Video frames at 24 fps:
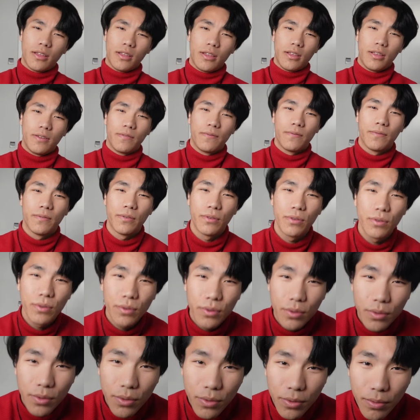if
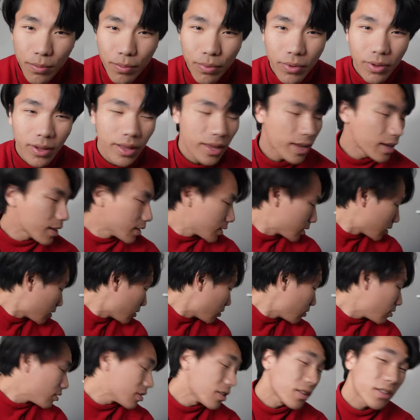you plan to
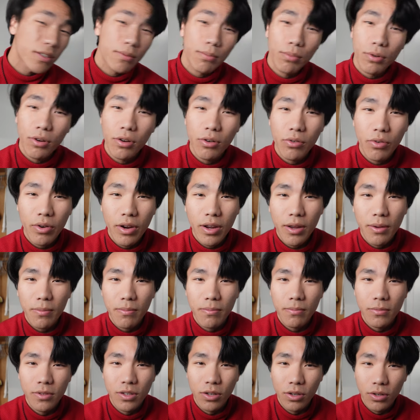do this program,
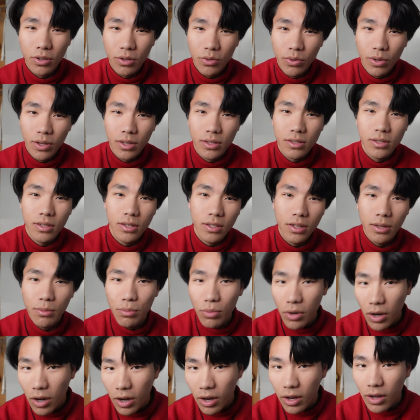Tokiwa Study
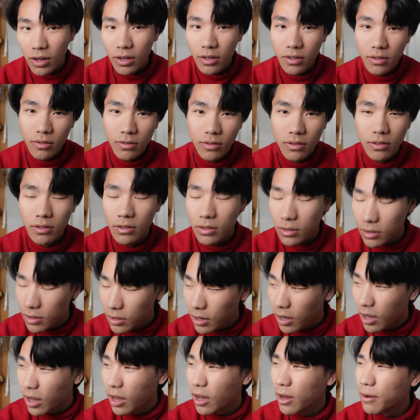Abroad,
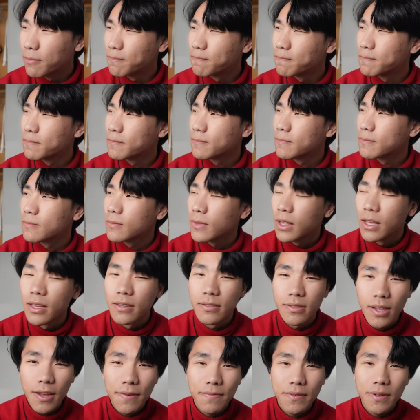um,
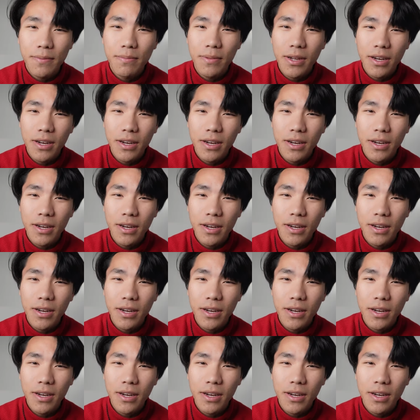save some